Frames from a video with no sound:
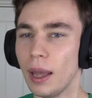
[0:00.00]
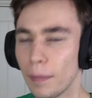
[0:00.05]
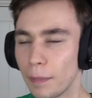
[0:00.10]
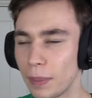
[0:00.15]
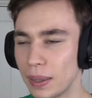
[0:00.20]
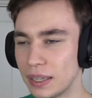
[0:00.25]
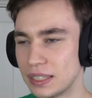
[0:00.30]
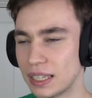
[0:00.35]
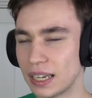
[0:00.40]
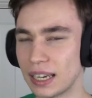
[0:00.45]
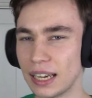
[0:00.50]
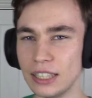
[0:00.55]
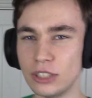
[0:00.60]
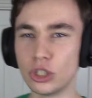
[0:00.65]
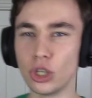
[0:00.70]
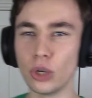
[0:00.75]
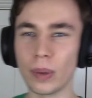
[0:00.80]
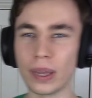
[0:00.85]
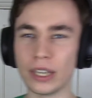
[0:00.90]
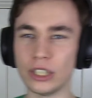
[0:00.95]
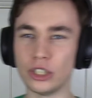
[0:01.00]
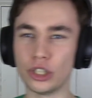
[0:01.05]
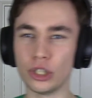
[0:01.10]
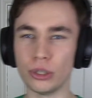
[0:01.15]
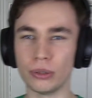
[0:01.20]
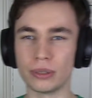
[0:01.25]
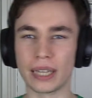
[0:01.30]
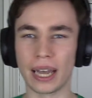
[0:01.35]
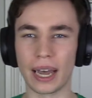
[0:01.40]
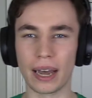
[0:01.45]
basically do a
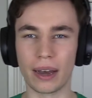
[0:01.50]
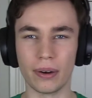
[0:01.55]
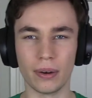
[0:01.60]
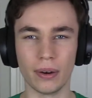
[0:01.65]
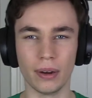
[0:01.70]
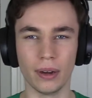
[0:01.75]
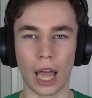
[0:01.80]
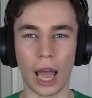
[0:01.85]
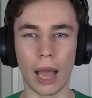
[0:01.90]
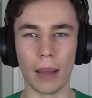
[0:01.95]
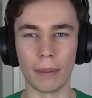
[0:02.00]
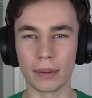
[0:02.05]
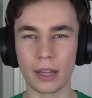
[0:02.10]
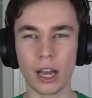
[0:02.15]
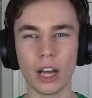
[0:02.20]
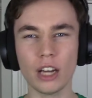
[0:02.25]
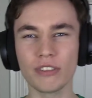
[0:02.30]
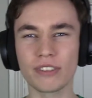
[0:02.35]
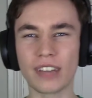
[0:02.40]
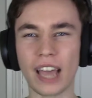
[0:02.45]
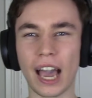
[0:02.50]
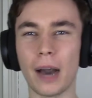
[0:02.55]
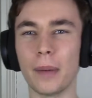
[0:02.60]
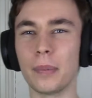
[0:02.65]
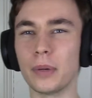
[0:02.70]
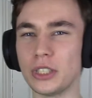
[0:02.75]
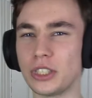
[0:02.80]
shootout, kind of cowboy